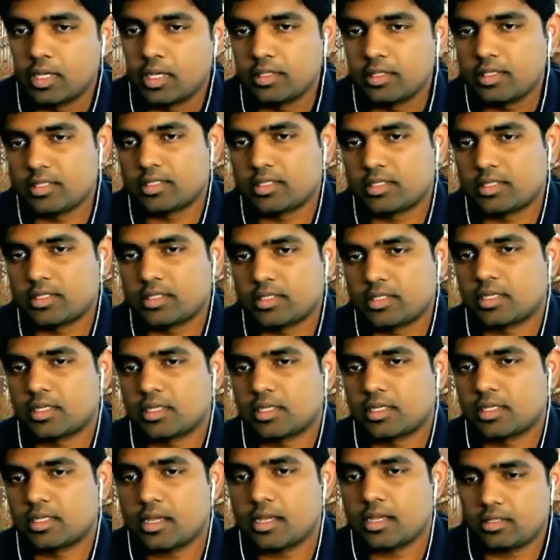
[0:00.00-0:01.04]
these are the
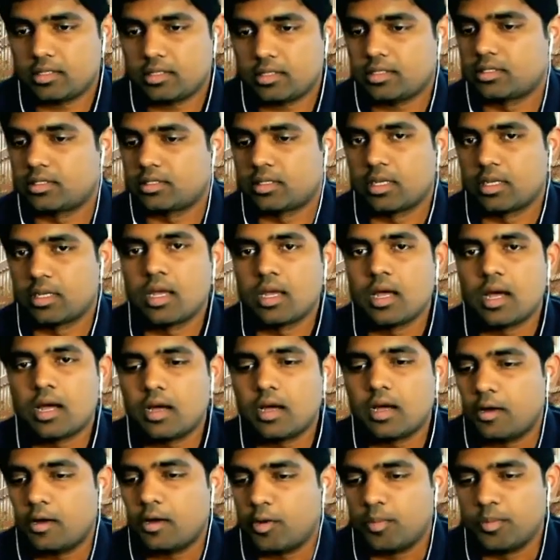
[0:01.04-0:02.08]
classes,
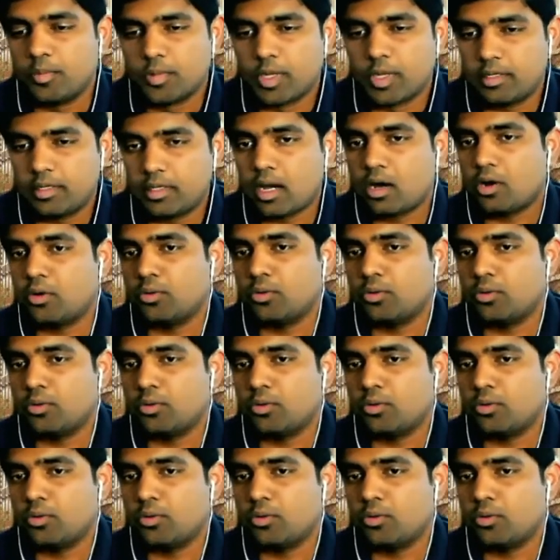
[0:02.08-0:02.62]
and now,